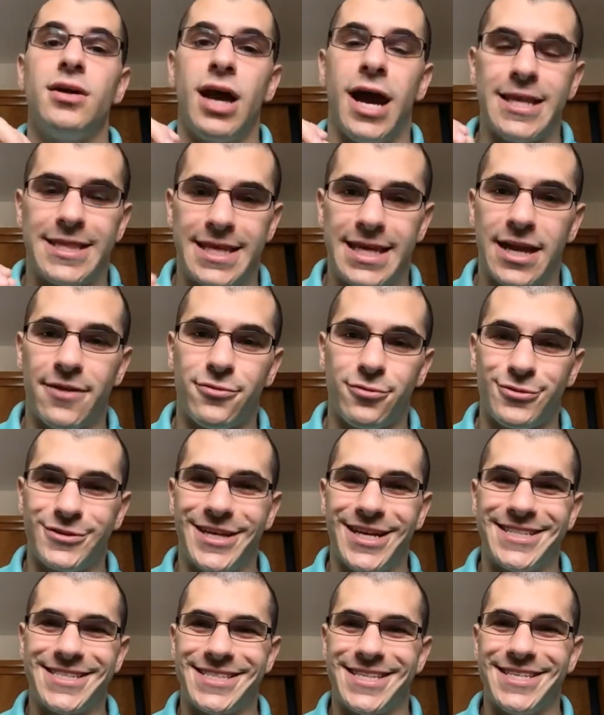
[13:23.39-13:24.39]
I think everyone
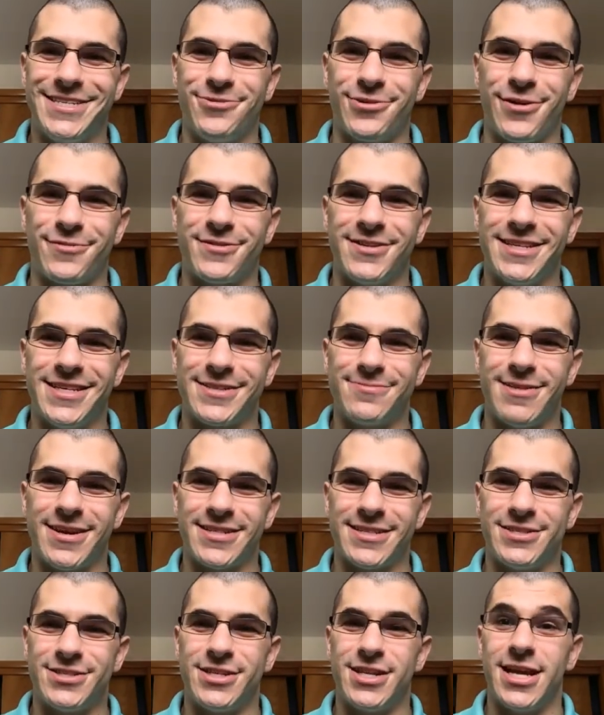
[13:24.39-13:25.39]
gets the drift of this
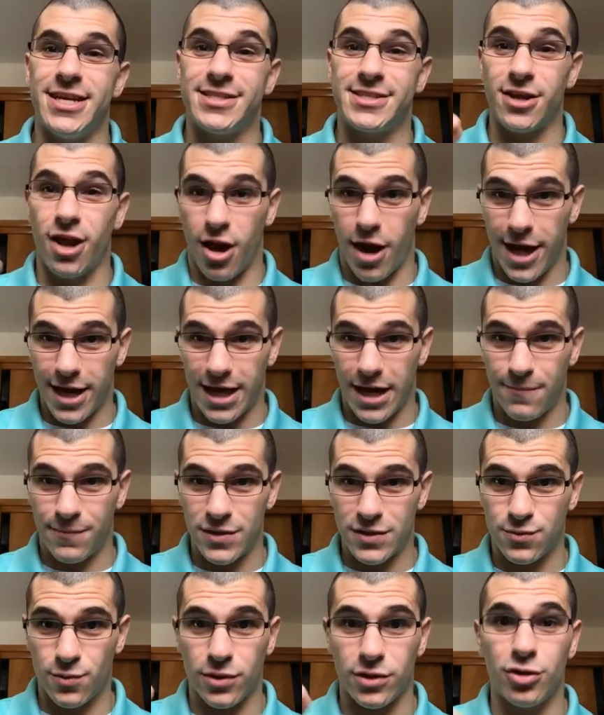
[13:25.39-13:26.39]
message today. Sorry, I kept
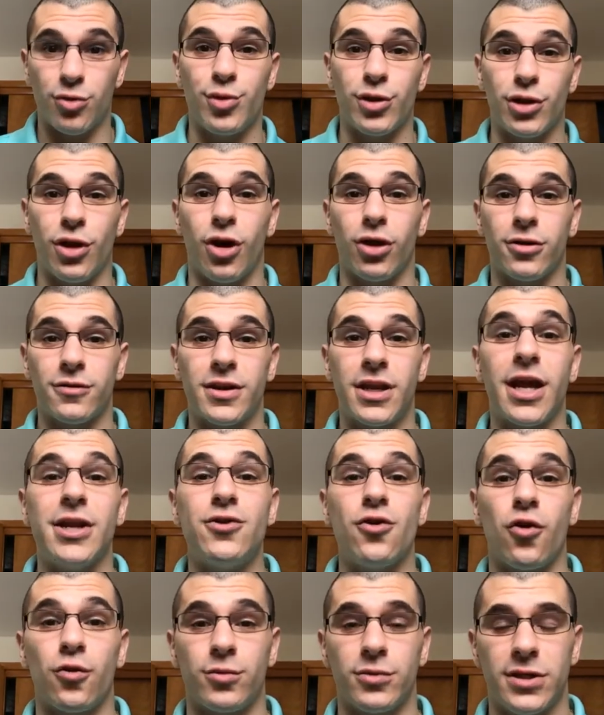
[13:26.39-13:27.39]
this one a little bit longer than I
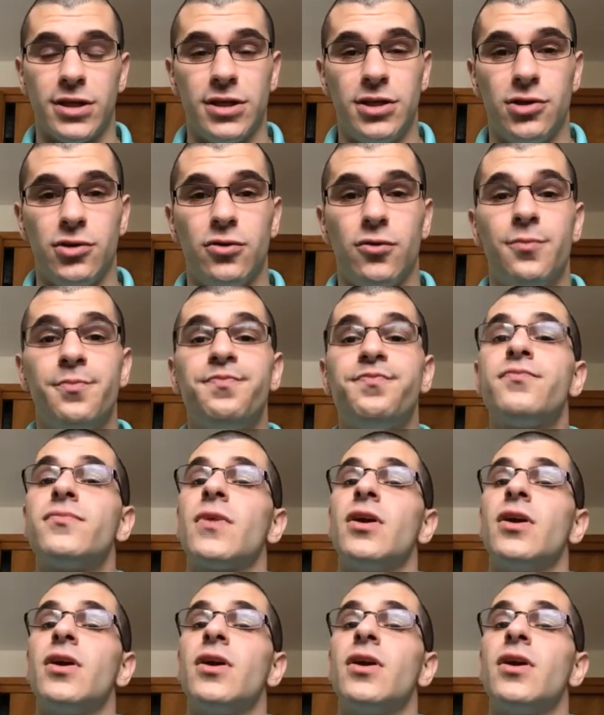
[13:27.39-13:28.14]
normally do.